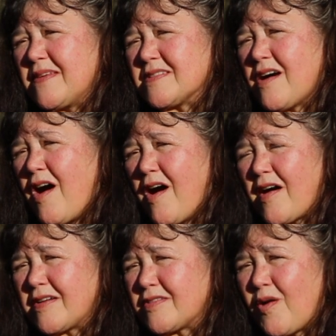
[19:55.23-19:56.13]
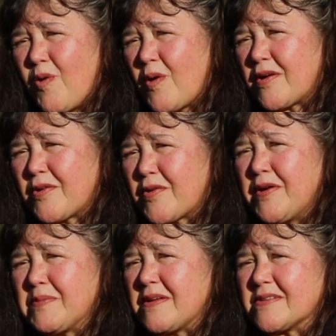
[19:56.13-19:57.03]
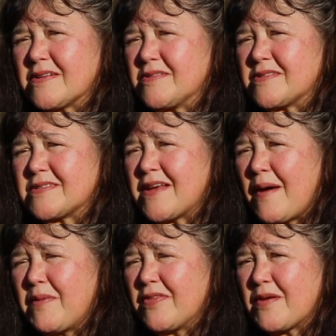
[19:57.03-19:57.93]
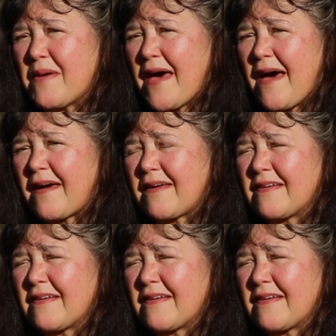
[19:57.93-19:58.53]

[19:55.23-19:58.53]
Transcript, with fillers: these hardcore criminals who stab you in the back.